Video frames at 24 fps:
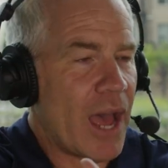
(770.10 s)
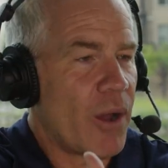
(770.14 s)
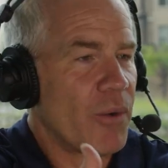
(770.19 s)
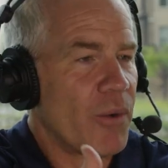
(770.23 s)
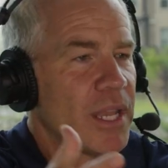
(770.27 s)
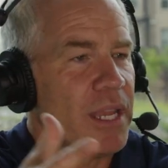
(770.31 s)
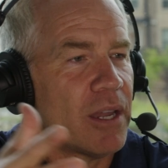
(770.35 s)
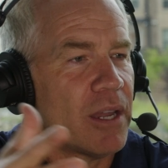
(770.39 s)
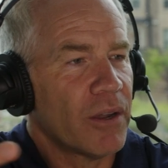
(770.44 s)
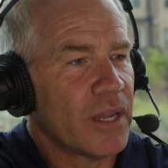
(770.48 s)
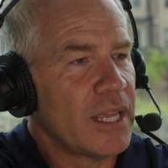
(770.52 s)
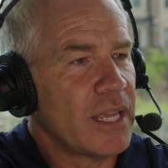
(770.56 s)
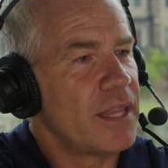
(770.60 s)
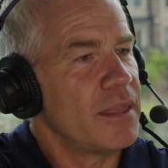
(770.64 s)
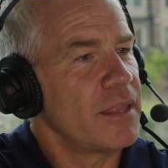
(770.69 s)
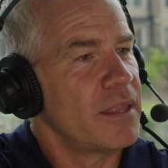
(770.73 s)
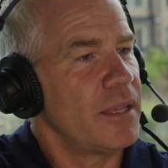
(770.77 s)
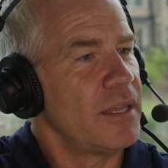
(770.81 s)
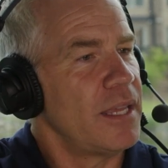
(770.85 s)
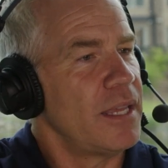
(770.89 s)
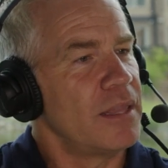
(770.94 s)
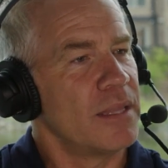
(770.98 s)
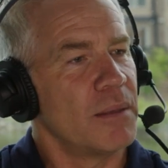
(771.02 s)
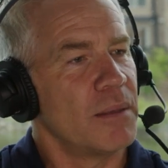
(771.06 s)
out here in
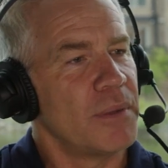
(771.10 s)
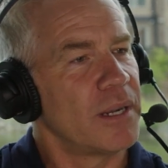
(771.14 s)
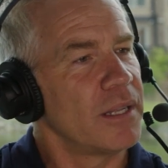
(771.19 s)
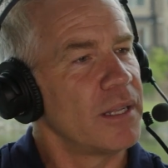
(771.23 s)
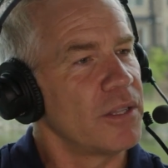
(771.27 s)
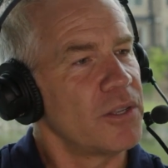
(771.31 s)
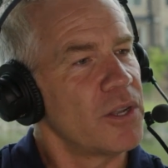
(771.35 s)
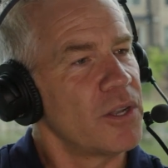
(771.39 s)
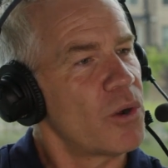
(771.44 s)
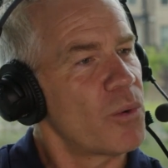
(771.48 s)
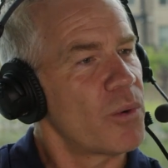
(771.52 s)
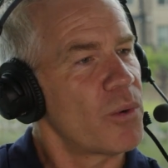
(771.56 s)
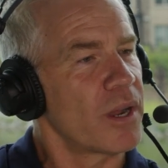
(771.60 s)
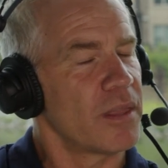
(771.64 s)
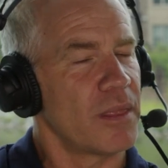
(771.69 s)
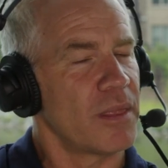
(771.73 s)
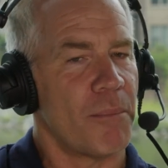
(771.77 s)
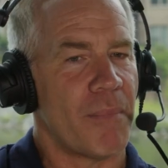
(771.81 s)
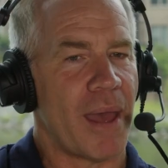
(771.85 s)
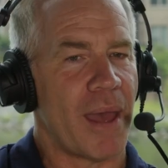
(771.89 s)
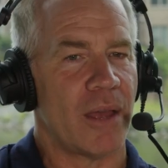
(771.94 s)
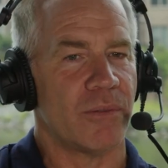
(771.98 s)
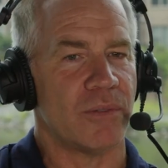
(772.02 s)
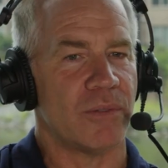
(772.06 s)
the in the middle of nowhere in
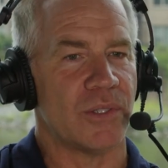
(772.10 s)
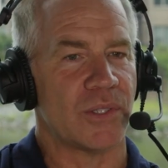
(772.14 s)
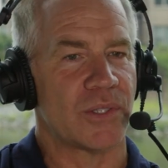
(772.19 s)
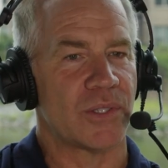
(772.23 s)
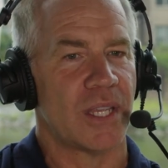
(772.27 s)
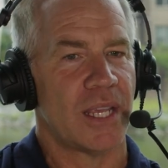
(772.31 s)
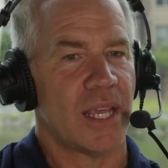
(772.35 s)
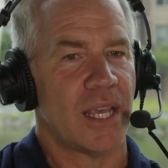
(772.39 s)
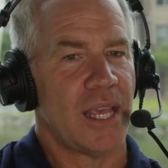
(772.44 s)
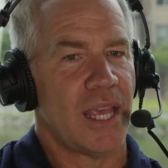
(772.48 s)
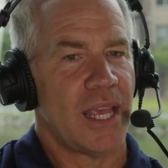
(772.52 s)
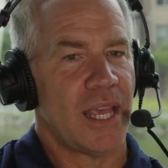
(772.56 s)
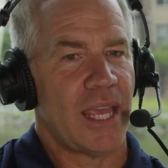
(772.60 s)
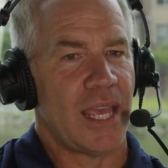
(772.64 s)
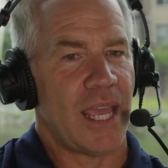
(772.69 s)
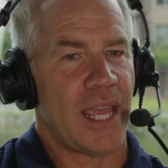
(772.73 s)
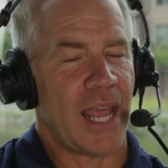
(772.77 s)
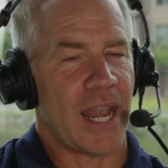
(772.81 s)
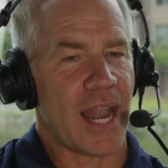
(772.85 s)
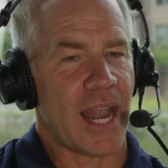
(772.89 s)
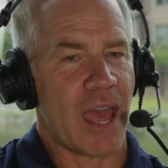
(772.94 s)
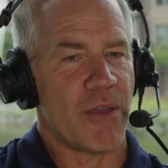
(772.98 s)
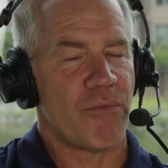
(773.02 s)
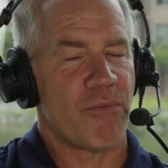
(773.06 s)
the mountains
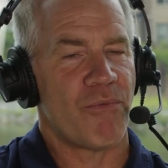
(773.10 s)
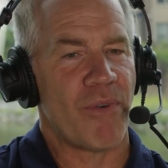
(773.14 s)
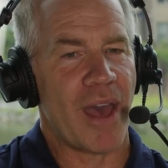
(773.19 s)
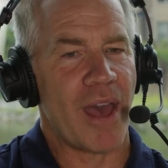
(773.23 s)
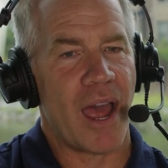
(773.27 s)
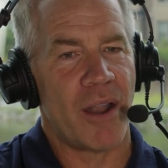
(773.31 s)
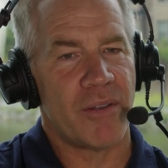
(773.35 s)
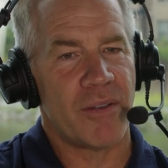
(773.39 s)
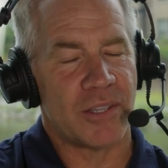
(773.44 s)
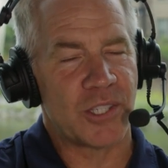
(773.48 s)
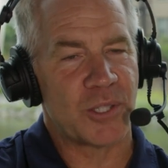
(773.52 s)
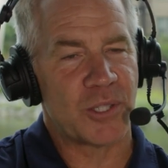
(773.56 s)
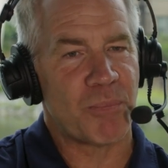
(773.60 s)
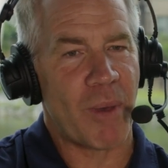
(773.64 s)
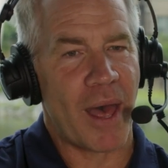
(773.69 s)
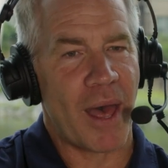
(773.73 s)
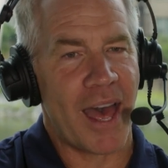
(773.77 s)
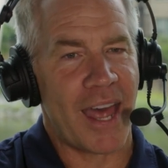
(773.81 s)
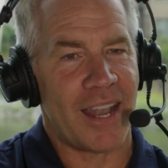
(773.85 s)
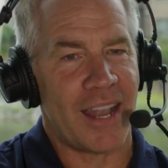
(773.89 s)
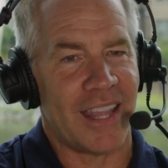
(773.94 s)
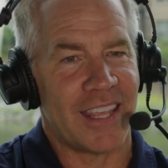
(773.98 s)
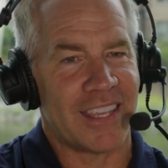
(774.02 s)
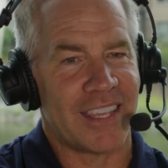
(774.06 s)
and I found a
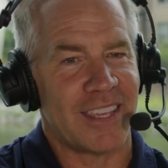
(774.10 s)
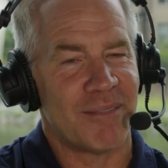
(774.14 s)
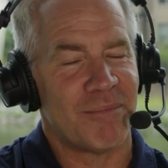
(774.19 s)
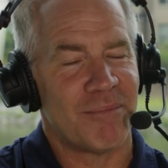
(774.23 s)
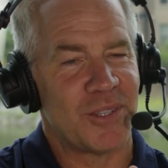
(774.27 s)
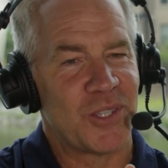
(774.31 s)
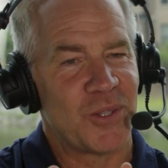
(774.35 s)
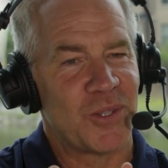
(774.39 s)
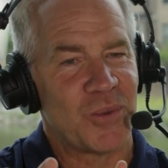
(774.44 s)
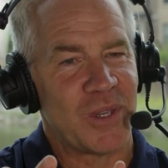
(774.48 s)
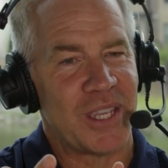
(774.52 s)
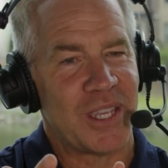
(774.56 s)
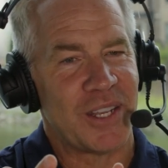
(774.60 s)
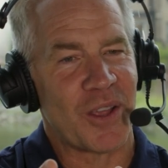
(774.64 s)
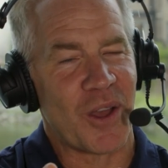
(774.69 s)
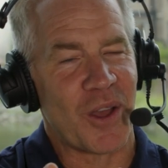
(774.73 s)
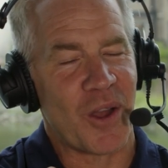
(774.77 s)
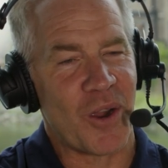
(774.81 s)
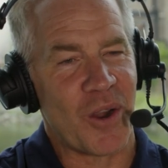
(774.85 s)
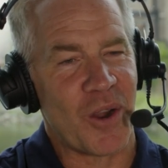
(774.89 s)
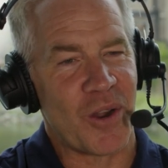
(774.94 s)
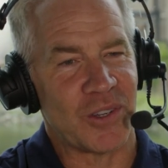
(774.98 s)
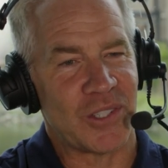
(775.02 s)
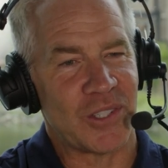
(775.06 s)
spot like in between
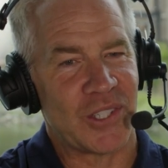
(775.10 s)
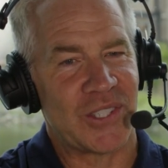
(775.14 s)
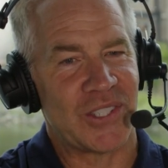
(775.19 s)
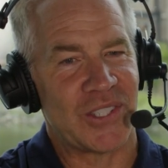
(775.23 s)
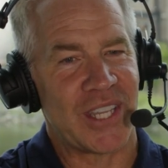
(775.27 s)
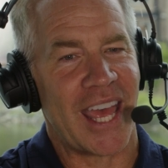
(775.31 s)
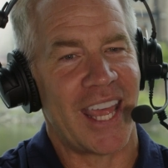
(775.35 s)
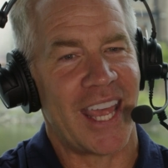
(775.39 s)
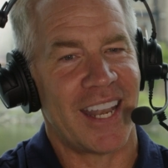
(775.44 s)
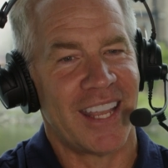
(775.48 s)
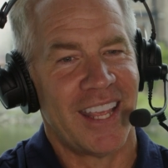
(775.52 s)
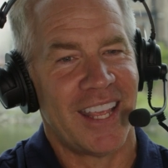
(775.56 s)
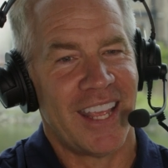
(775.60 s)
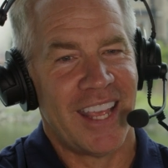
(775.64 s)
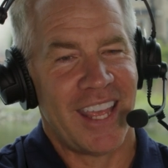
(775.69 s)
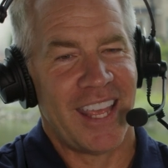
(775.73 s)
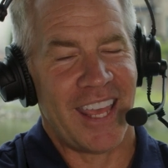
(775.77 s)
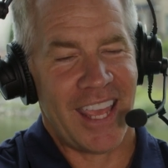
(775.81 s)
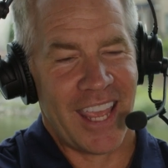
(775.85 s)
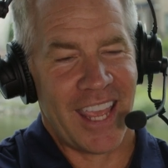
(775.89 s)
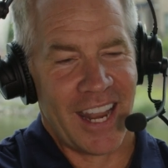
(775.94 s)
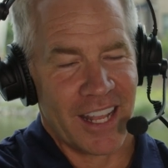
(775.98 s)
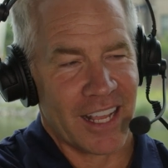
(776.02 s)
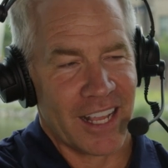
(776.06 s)
our set
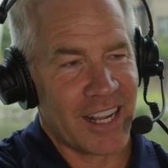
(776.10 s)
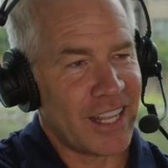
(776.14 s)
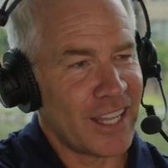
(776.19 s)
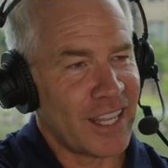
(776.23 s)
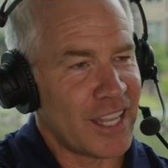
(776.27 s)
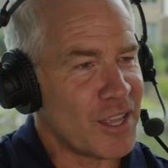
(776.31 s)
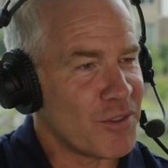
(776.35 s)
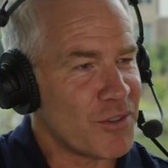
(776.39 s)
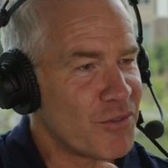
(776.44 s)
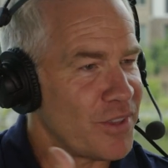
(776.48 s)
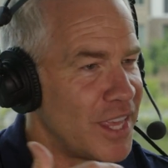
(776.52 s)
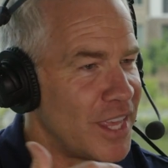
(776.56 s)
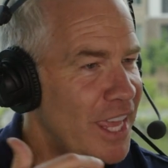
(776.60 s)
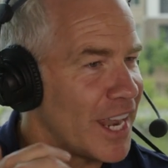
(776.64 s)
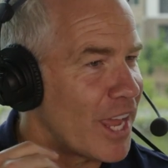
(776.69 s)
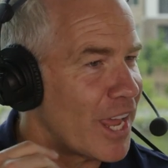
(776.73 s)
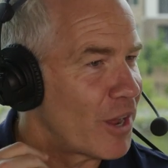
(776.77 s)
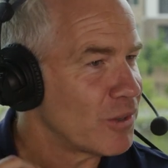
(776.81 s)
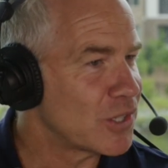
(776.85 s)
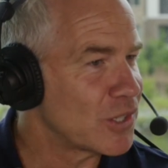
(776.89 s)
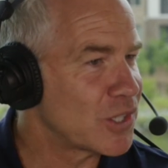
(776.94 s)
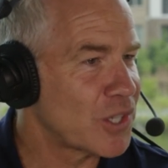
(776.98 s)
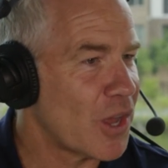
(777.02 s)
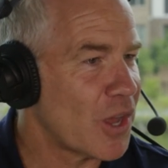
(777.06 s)
and a cliff and
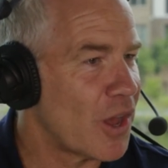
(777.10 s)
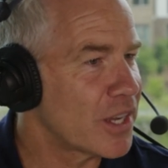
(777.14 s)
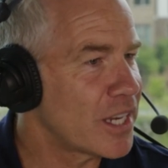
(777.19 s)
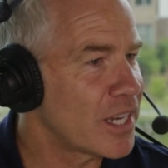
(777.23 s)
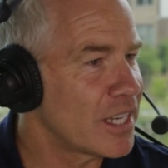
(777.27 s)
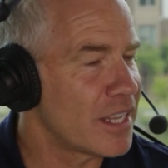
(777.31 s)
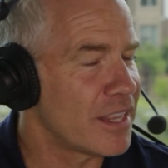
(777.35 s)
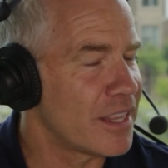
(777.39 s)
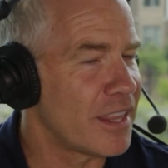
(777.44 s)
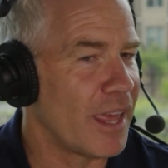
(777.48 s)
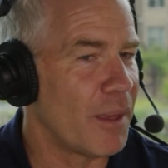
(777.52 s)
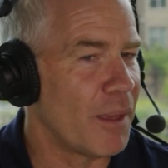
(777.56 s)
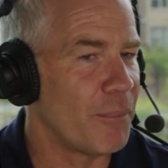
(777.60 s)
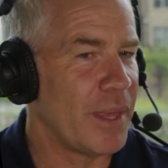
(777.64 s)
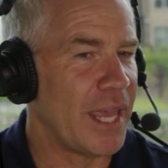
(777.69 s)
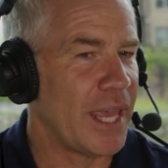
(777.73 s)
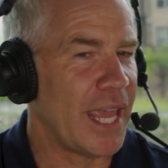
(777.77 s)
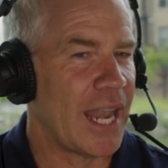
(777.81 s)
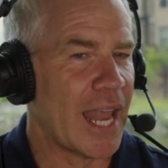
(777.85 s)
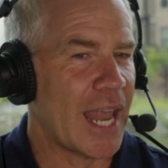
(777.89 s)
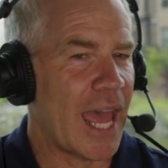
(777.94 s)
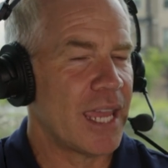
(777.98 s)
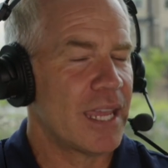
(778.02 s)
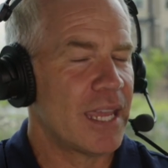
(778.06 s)
I was talking to them
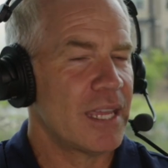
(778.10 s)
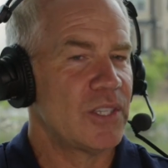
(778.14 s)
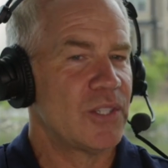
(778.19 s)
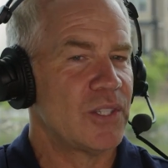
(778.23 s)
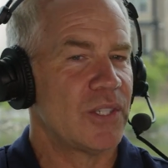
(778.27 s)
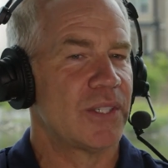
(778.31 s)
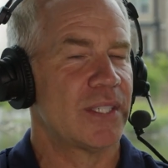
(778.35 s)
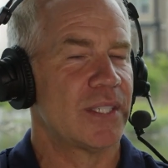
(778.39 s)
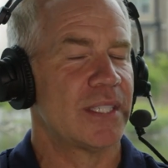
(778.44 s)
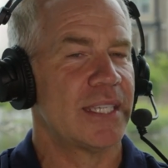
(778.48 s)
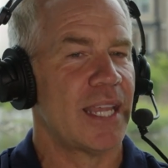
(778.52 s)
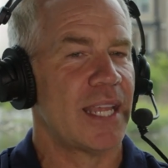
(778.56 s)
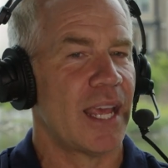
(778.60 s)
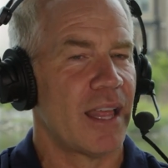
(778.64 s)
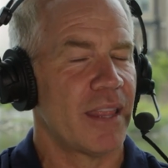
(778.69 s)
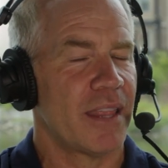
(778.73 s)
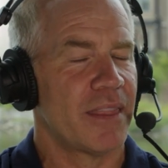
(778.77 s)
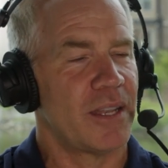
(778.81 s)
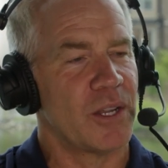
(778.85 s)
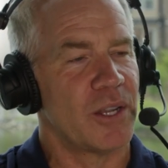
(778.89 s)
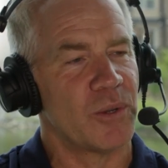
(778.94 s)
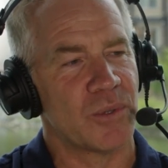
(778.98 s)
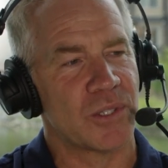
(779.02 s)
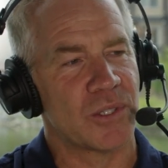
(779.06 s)
and I could just tell
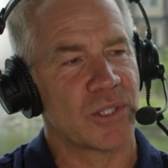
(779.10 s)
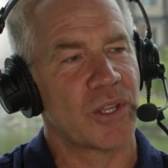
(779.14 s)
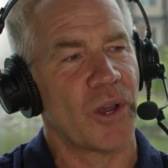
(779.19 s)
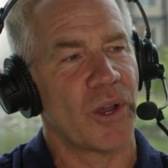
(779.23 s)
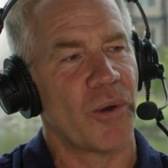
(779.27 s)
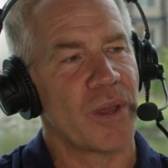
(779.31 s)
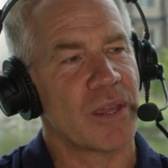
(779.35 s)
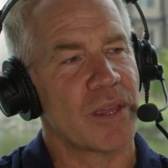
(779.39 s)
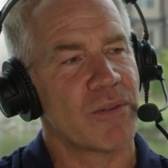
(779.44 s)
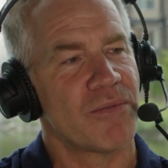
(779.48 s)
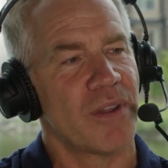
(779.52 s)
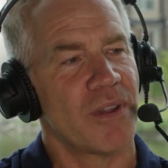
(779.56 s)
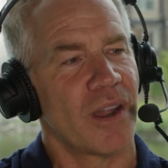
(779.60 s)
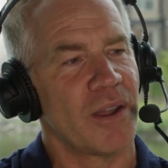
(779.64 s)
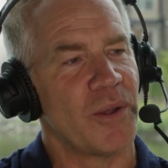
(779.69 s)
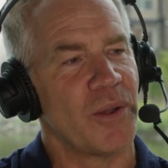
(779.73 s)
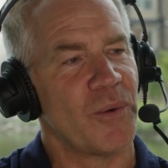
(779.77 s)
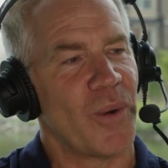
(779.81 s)
that it was going very